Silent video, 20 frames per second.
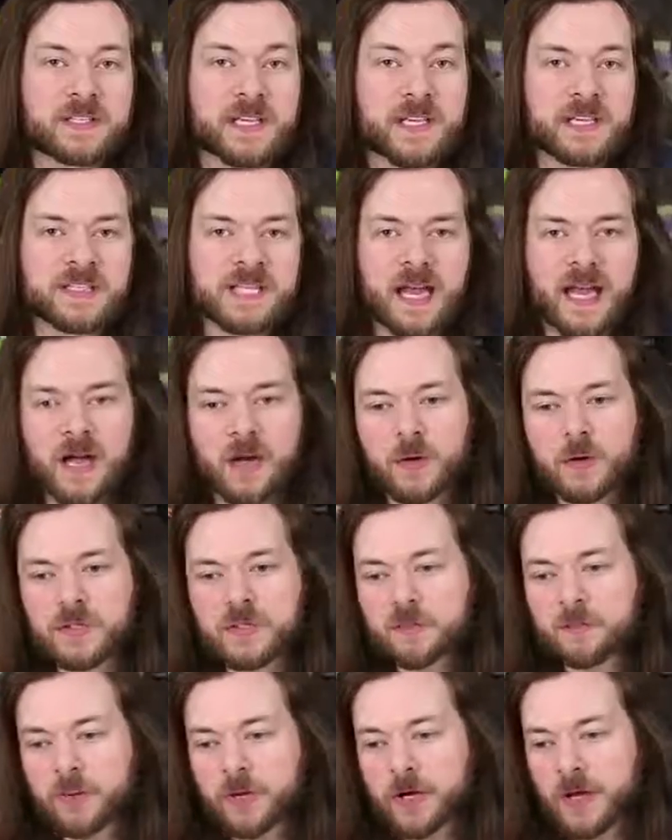
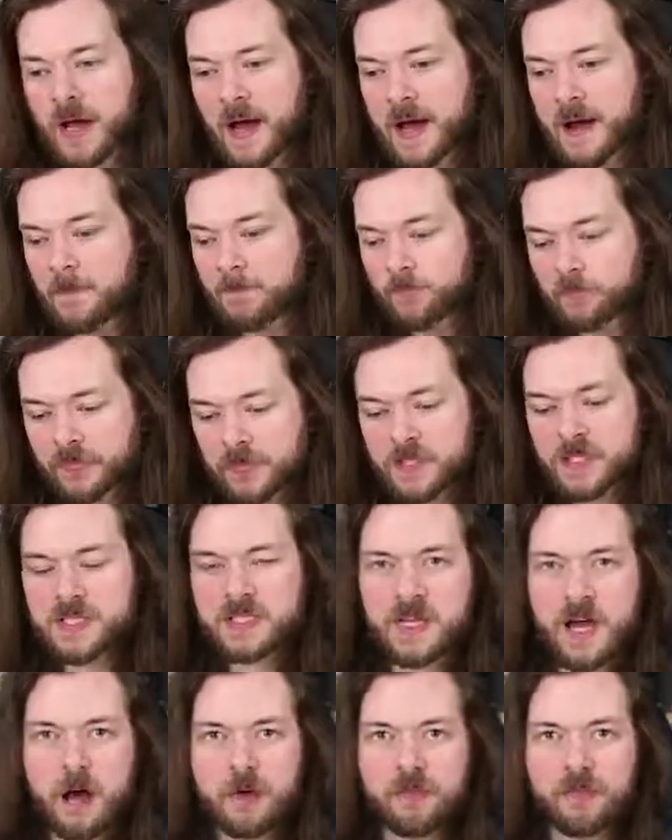details, but the
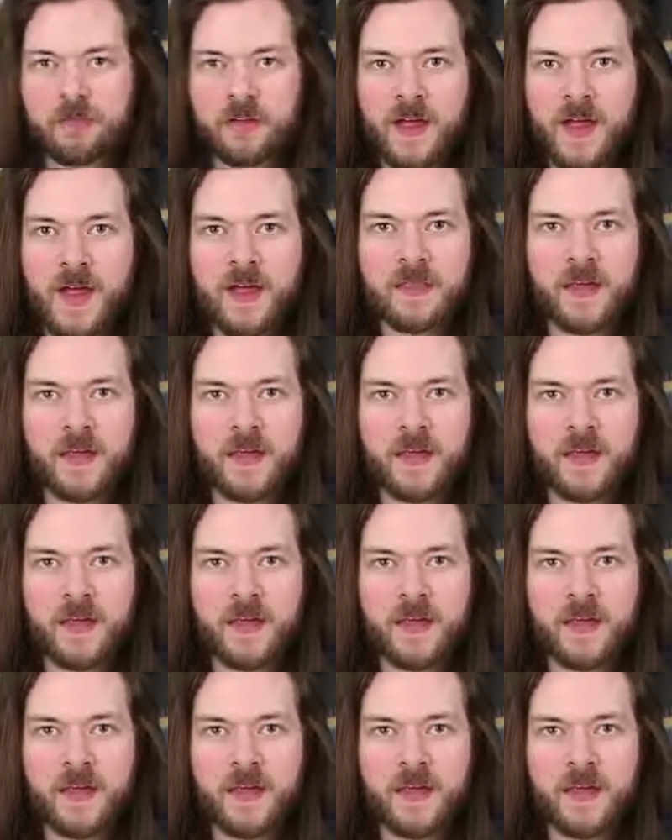stuff